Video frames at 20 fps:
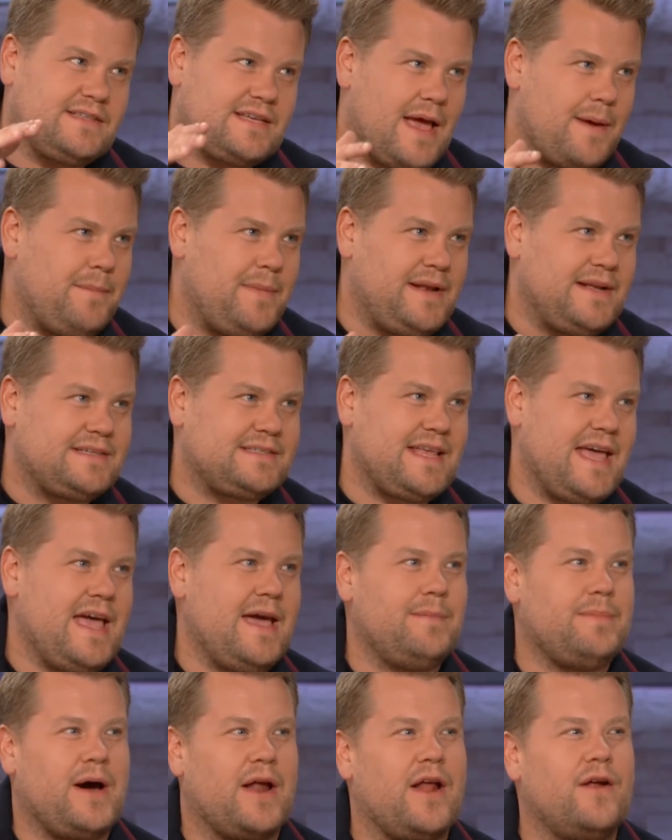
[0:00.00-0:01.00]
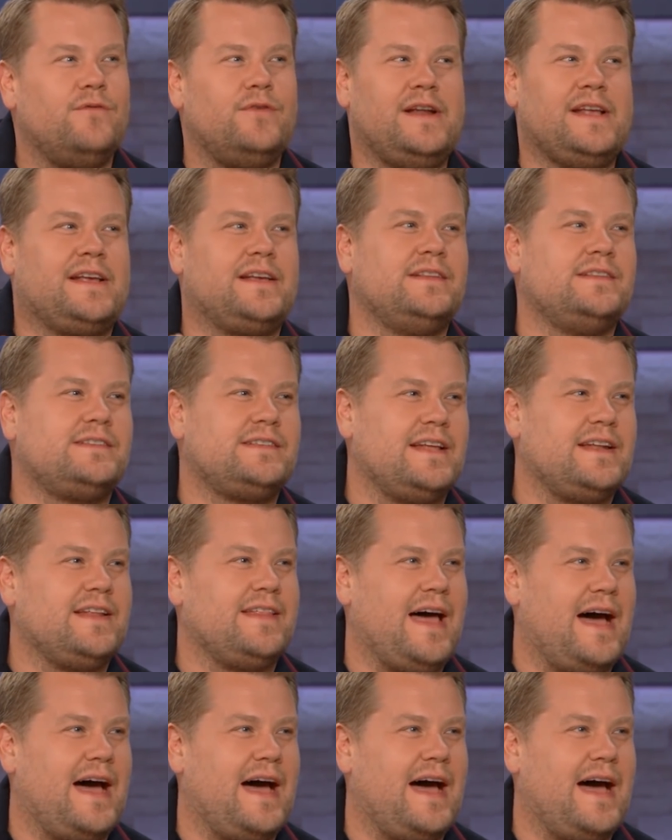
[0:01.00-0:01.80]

ten minutes there, but I don't really consider